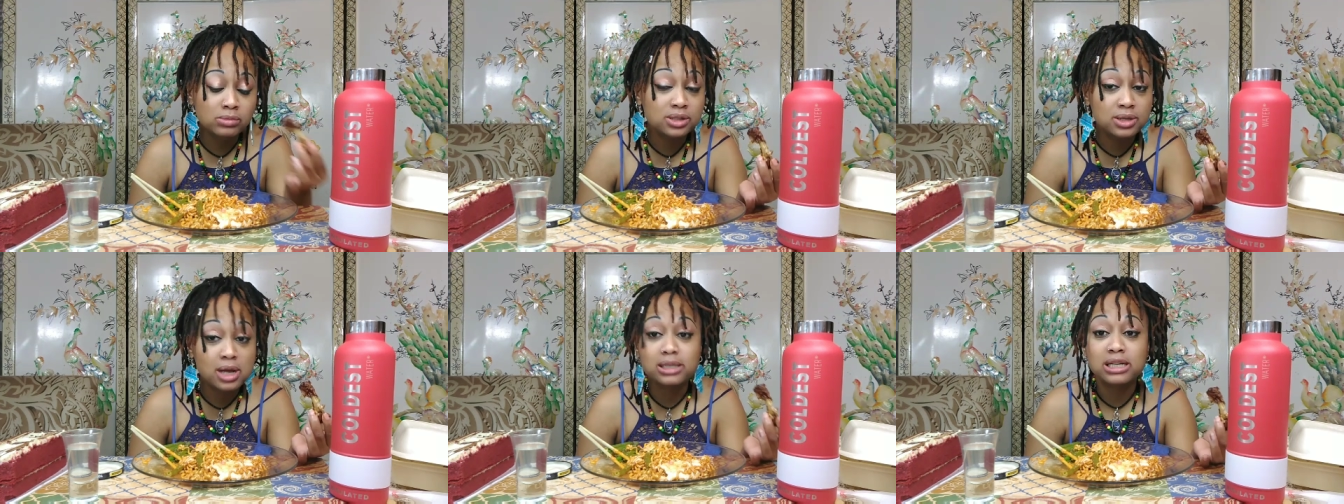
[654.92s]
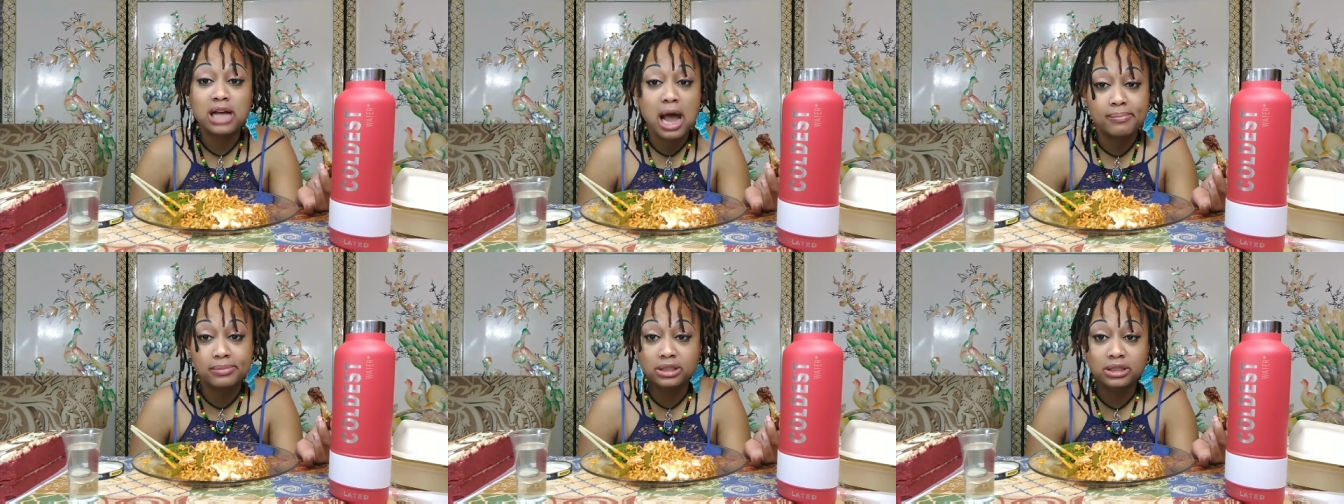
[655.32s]
It's that
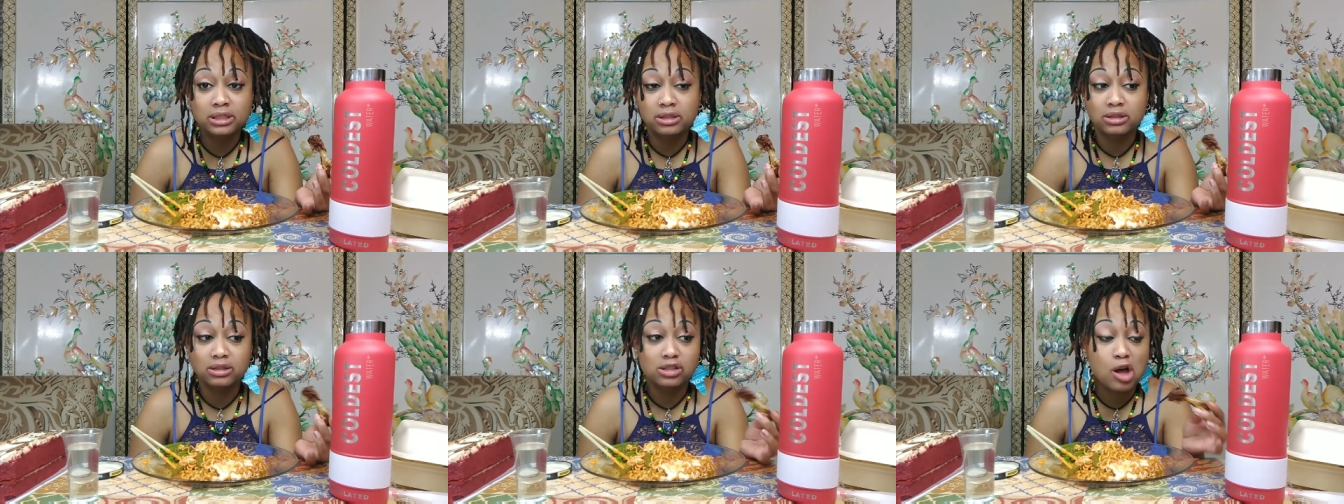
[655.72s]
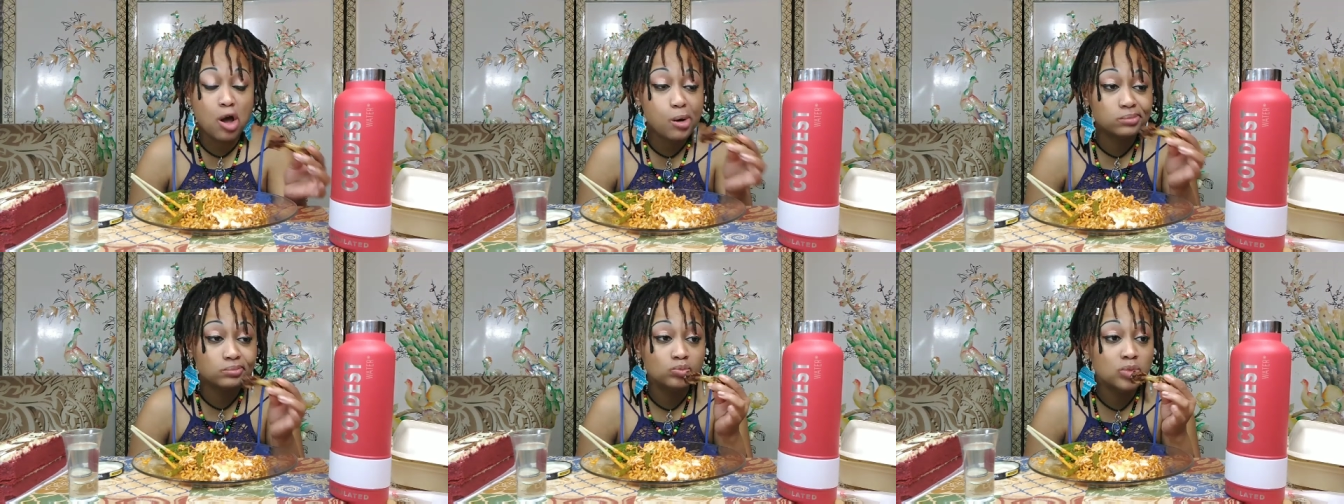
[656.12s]
time of season,
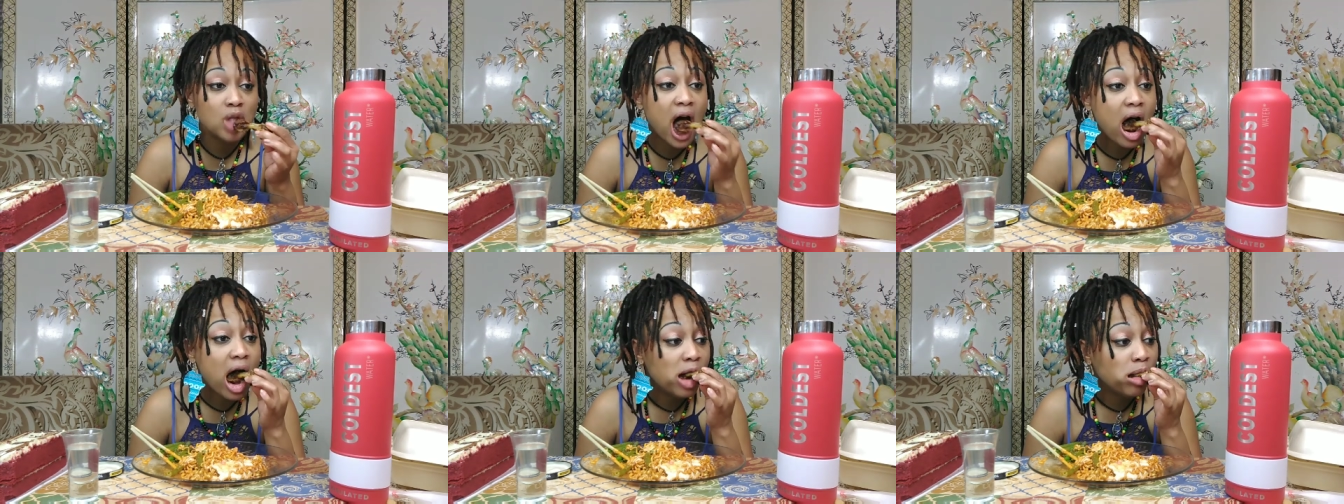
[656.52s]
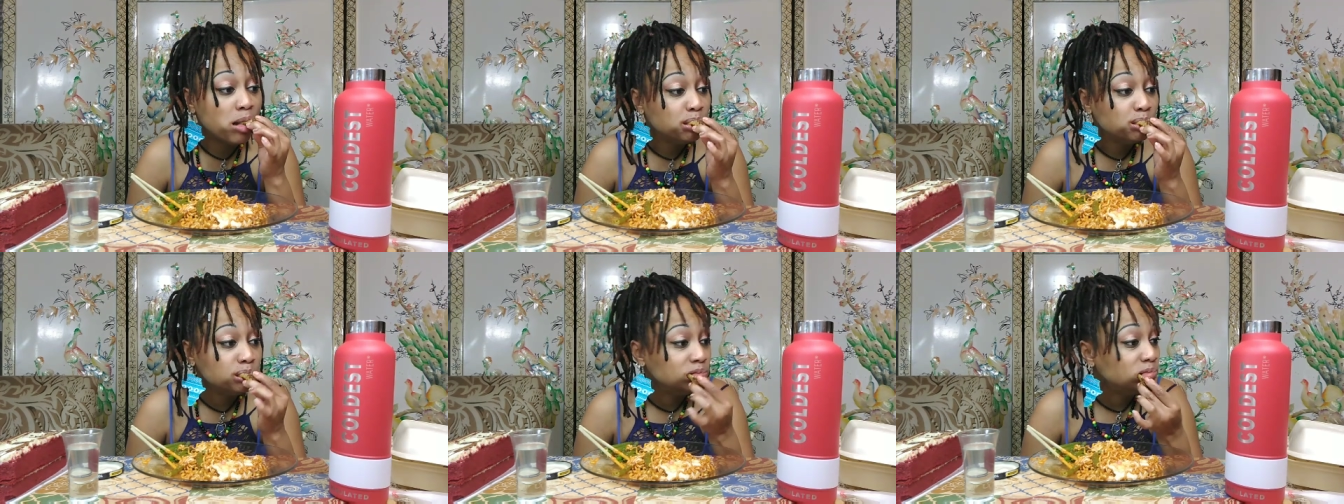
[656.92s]
y'all.
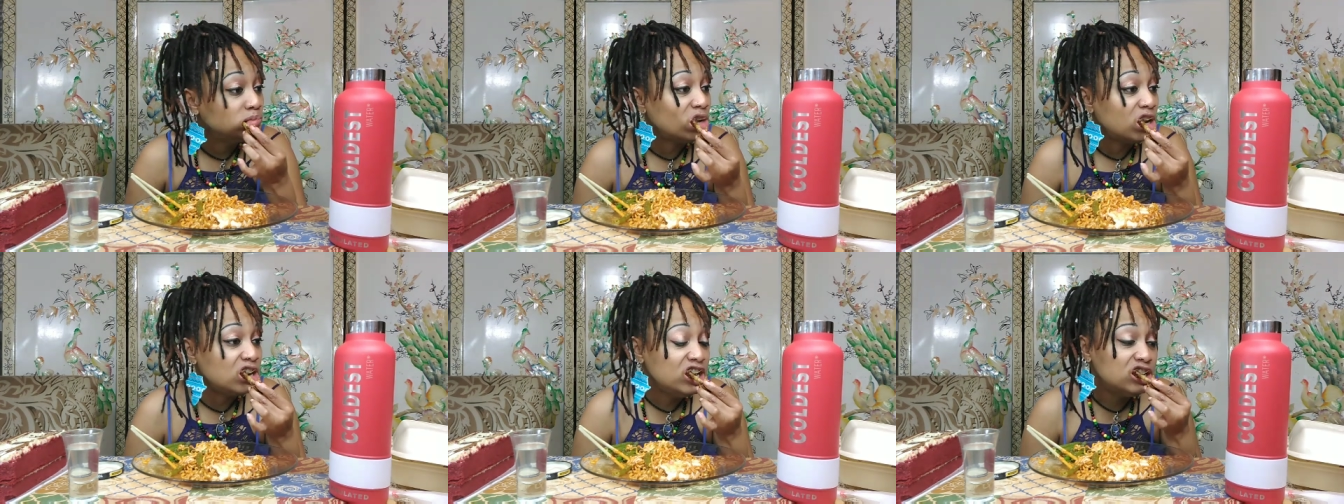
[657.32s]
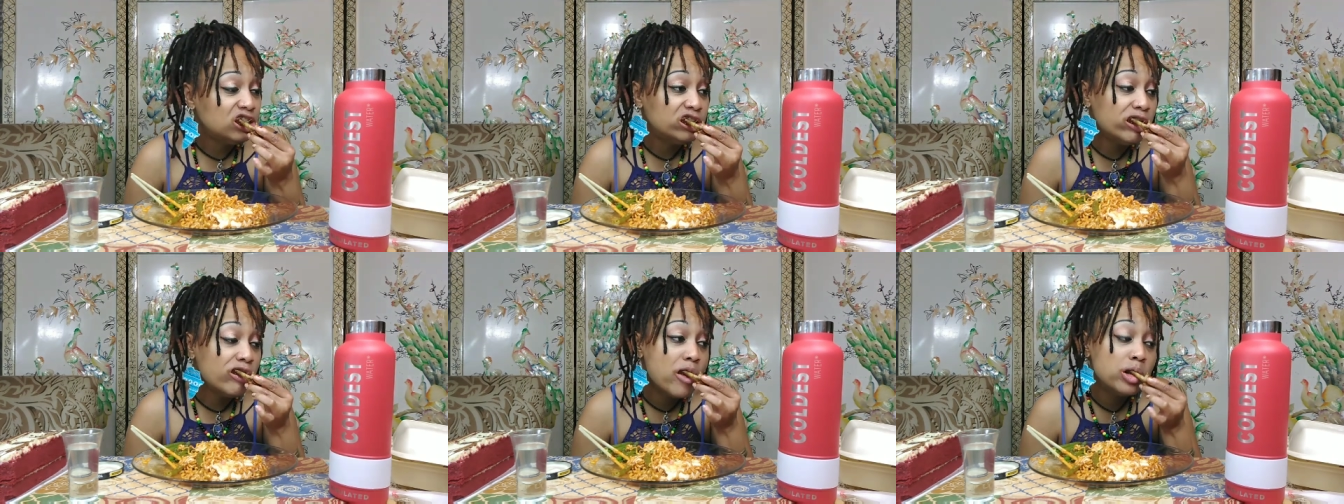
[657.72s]
I need to
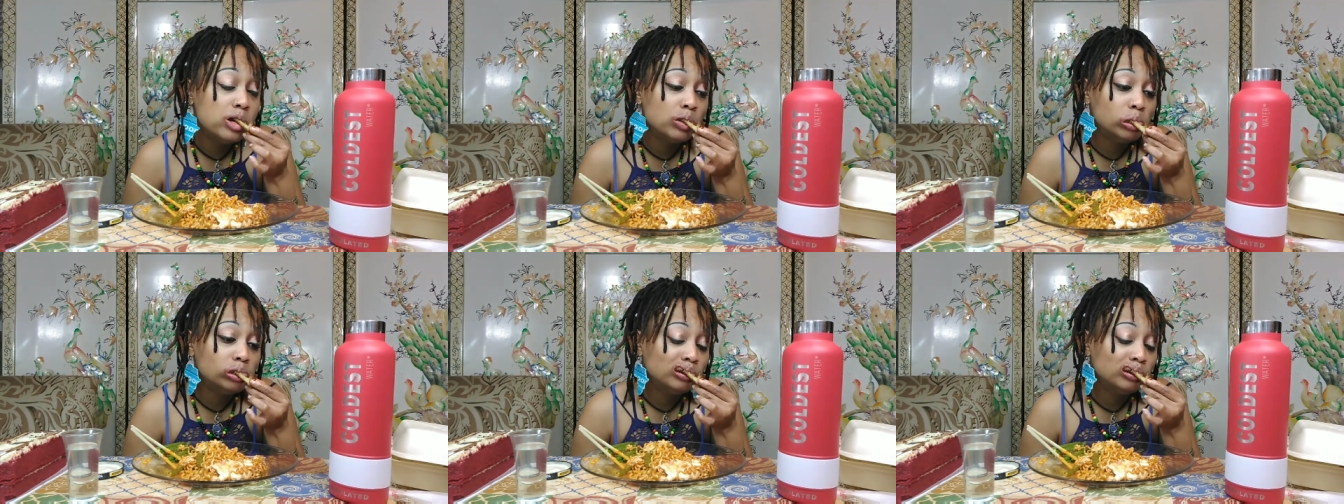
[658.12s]
do,